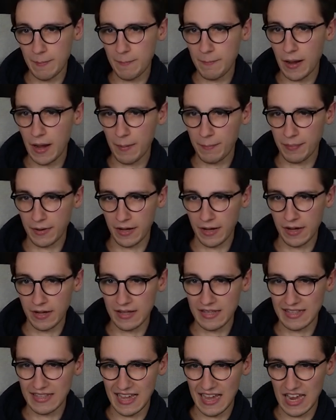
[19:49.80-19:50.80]

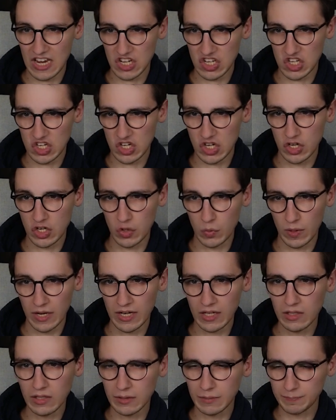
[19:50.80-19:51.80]

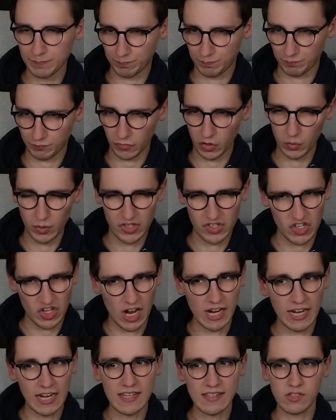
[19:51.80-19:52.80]
Papa-Noel, which
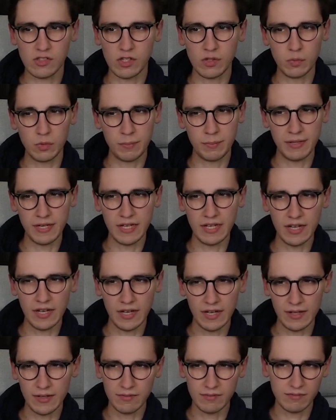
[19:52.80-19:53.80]
I guess would be
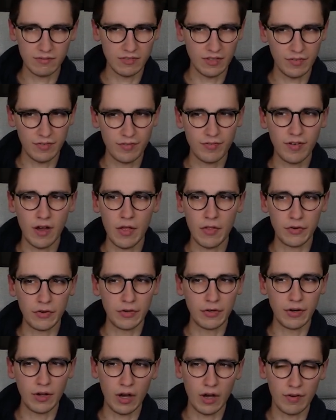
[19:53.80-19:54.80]
the
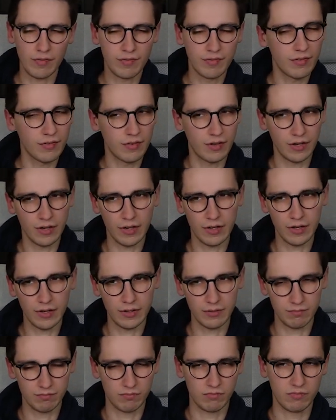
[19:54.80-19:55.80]
father of
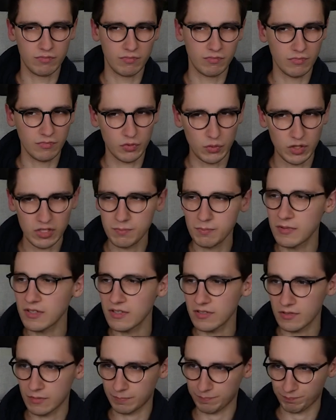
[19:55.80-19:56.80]

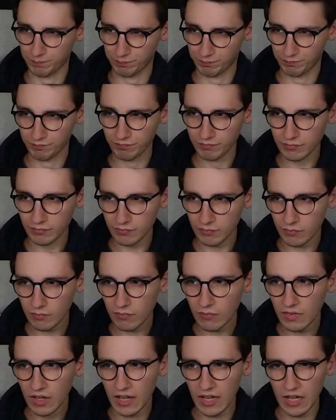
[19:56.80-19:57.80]
Christmas.
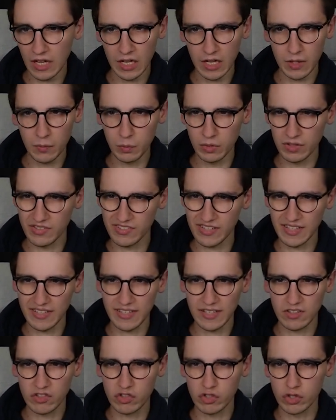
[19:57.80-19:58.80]
We'll sync
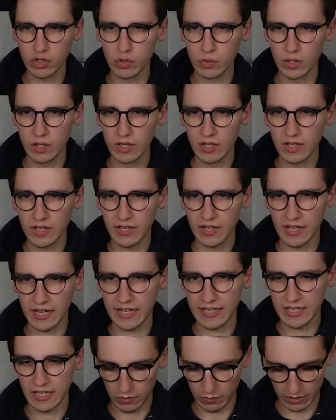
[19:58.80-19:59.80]
that to
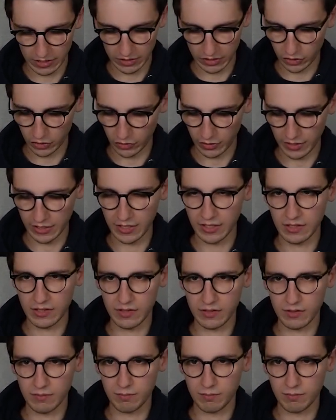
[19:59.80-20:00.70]
a directory,